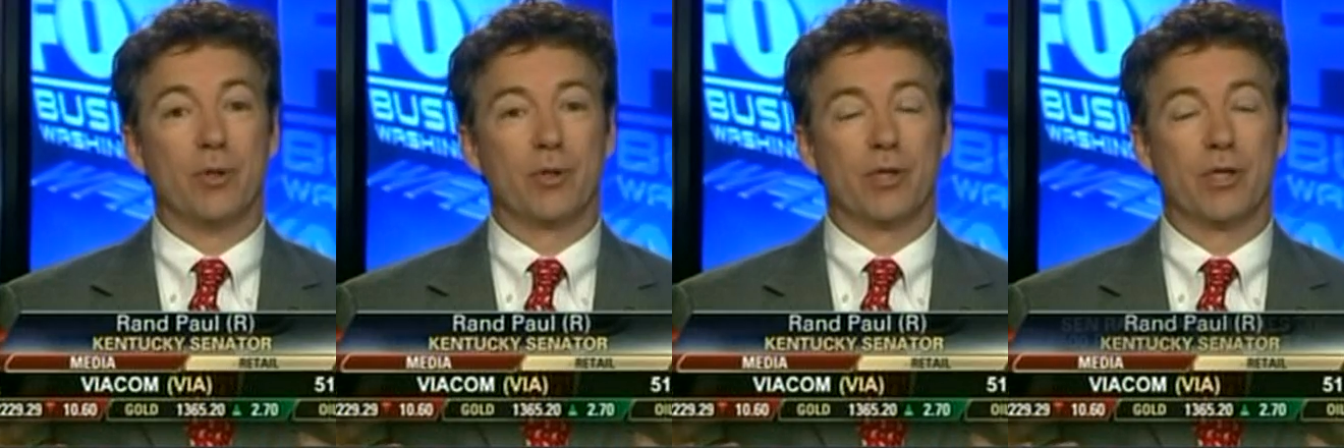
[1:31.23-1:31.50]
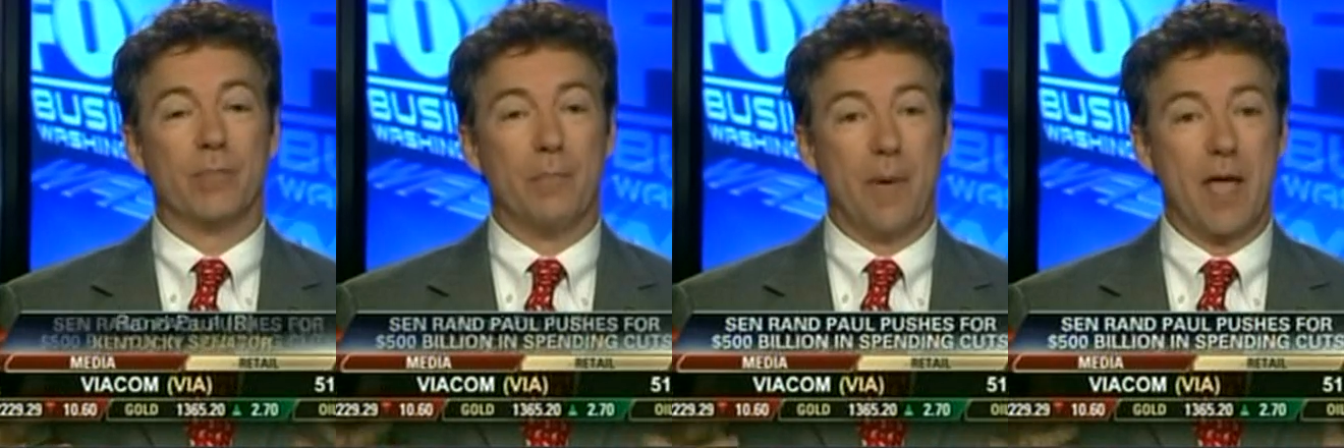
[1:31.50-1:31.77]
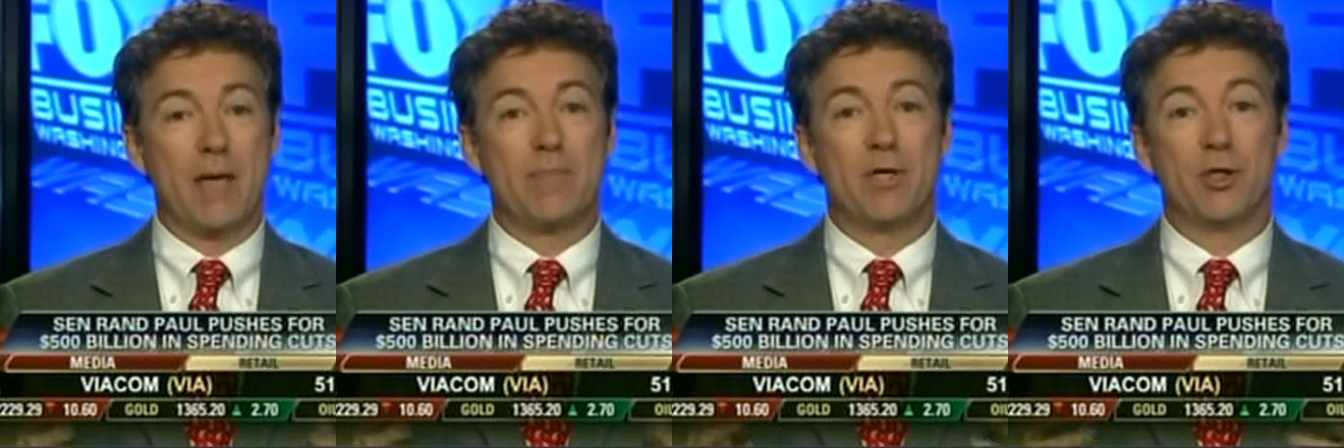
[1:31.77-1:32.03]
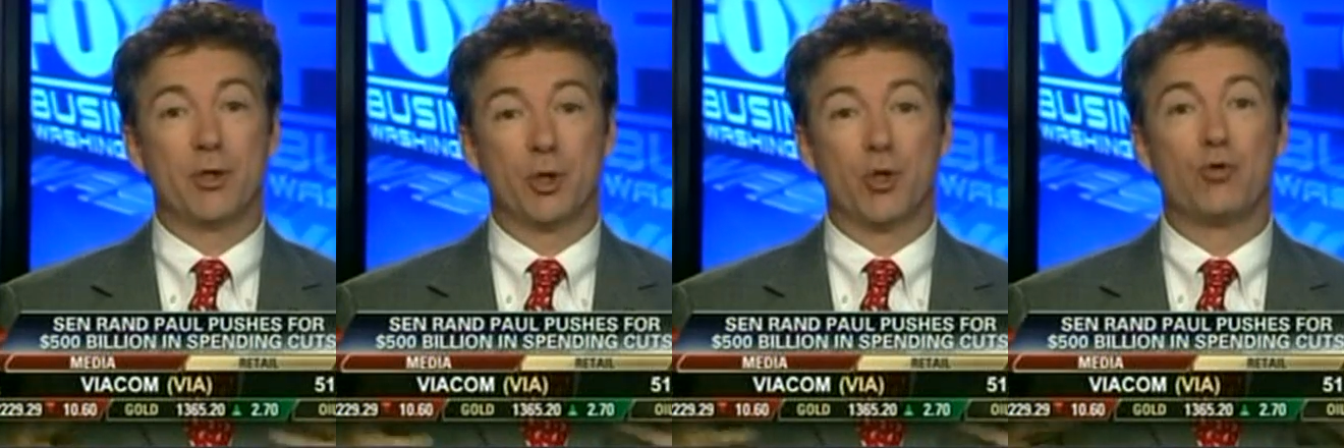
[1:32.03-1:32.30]
billion may
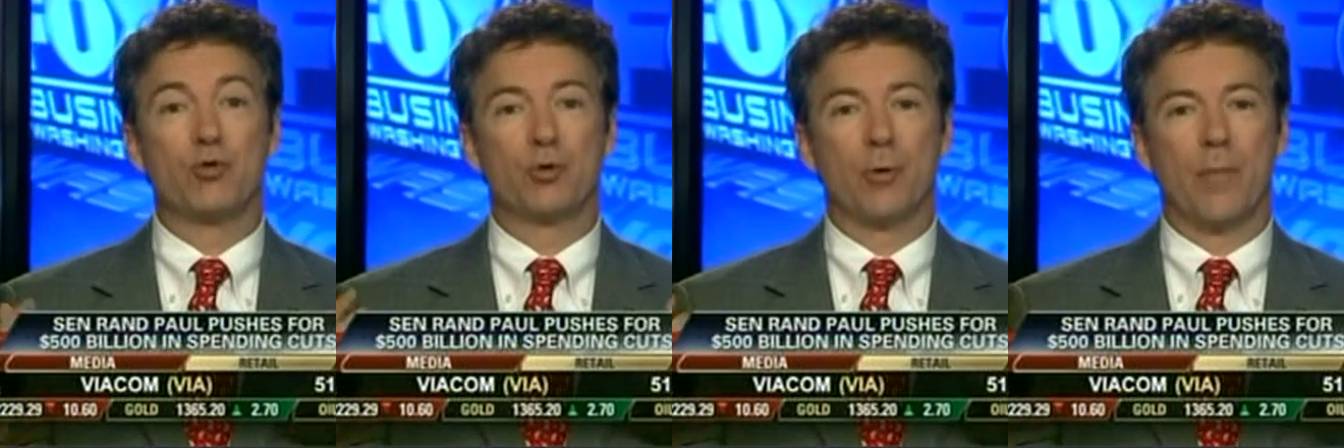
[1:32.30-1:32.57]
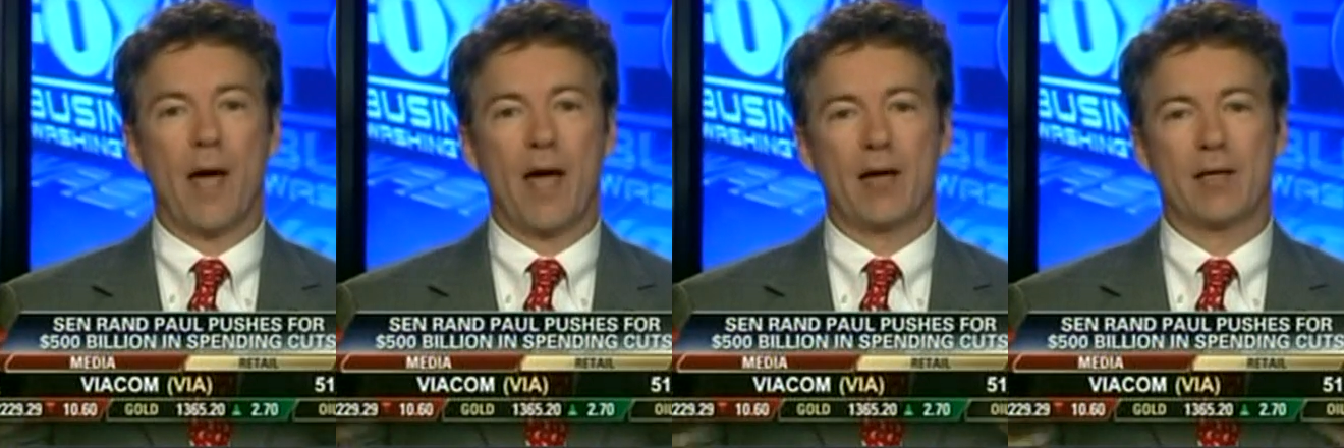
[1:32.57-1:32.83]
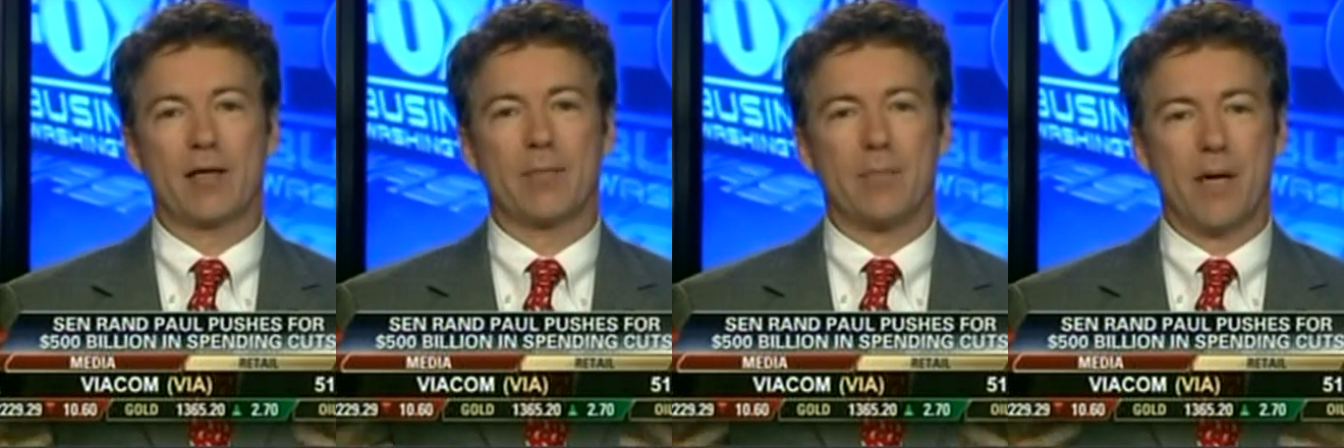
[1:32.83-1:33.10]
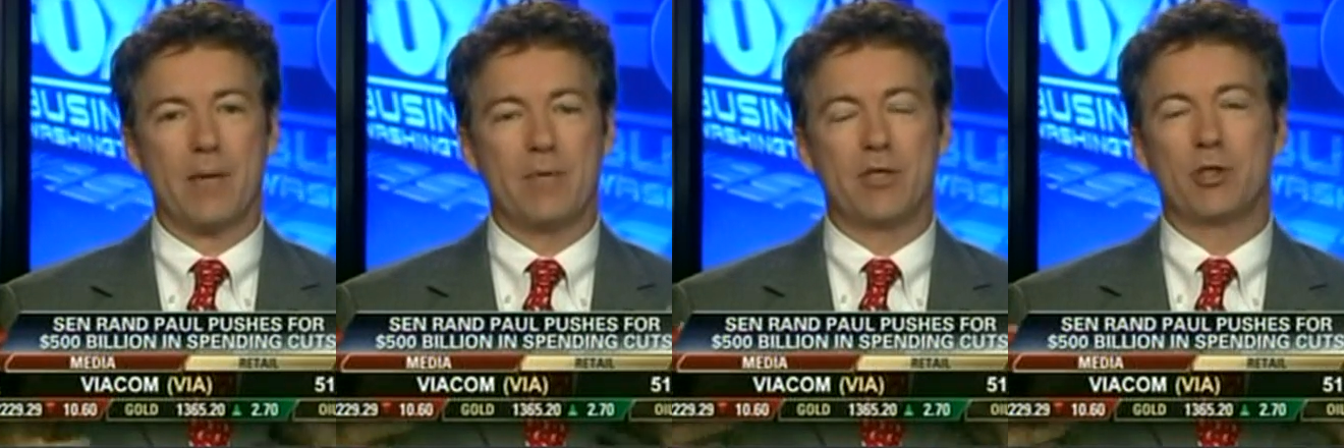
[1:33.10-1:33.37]
be too dramatic,
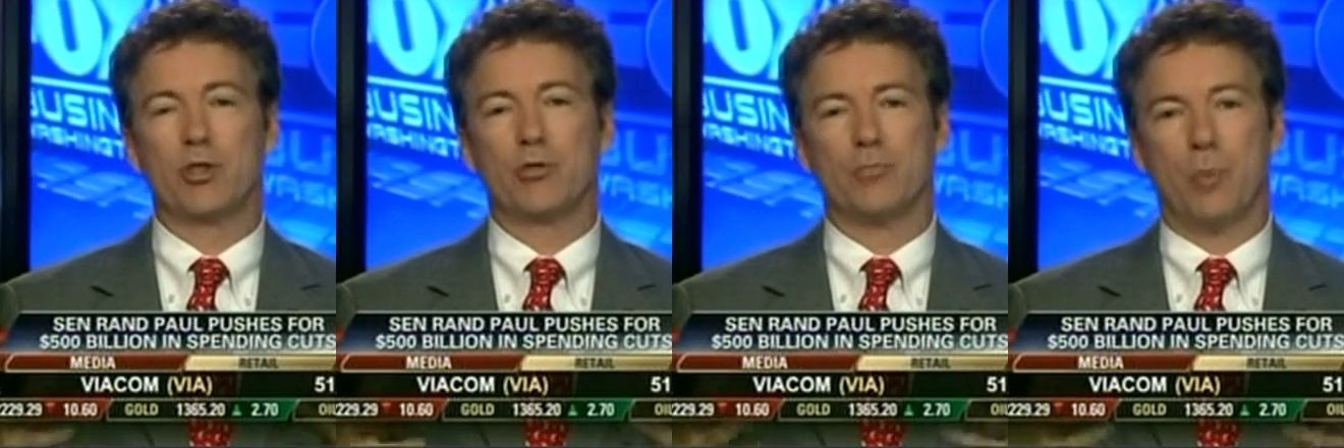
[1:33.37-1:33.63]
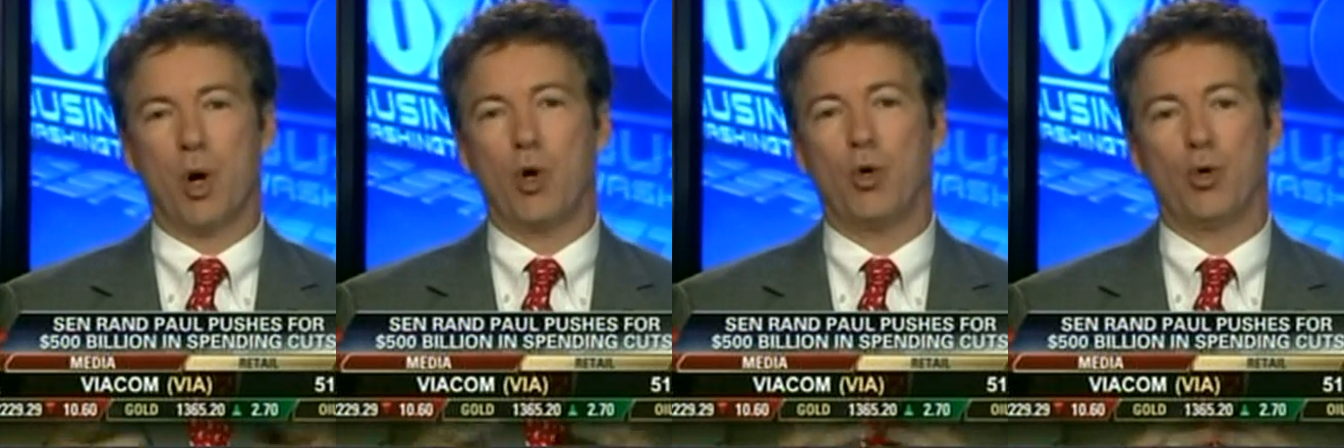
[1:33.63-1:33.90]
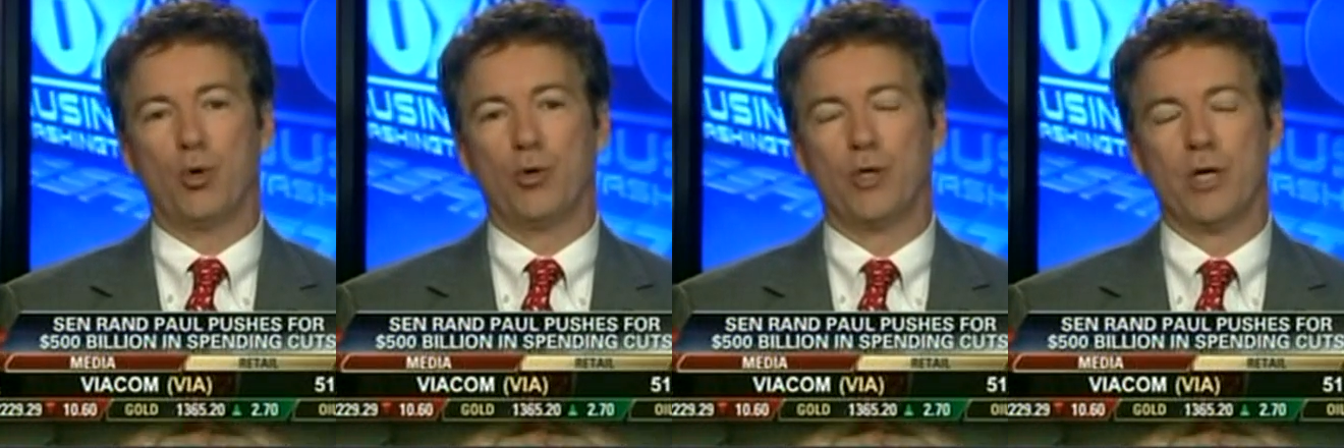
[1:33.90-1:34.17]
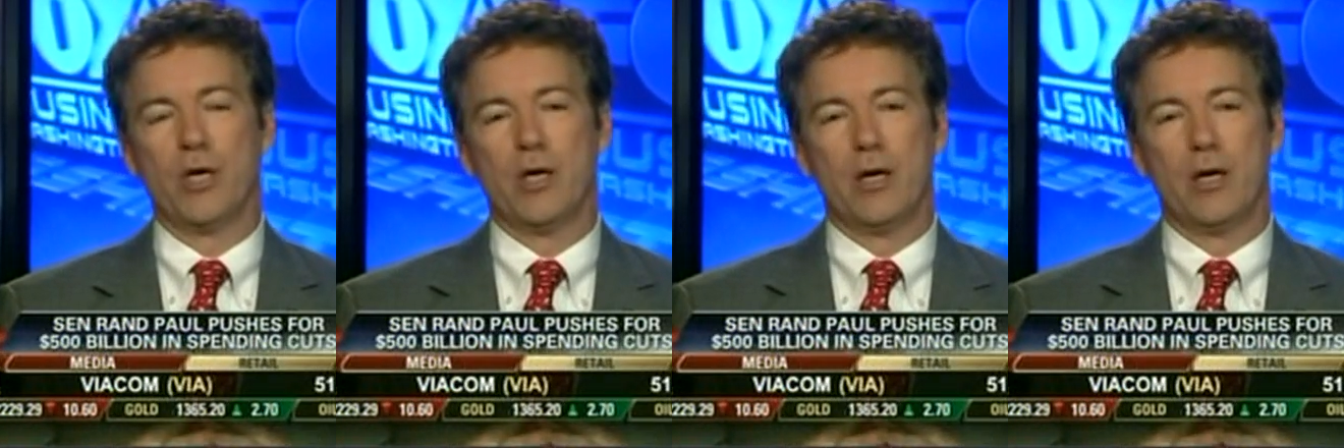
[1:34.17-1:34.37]
maybe too bold.